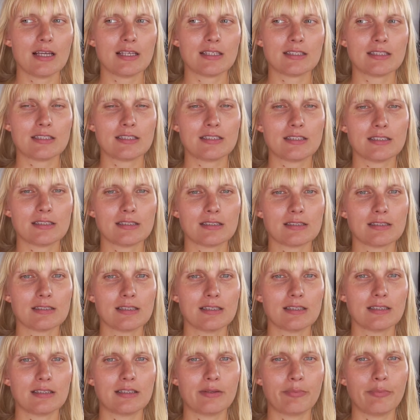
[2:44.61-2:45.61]

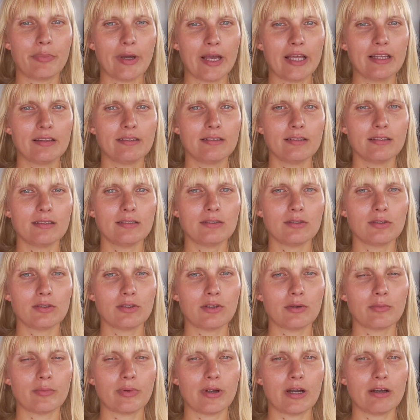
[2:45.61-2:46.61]
still dependent on
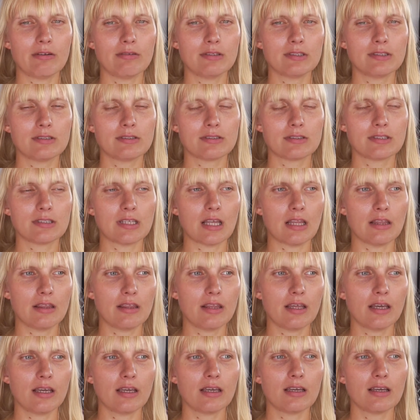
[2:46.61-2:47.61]
your parents or
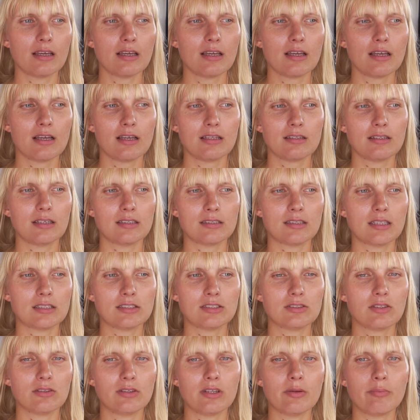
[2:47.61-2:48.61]
something,
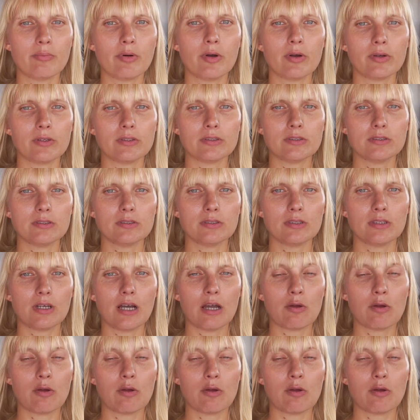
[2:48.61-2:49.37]
that's not the point.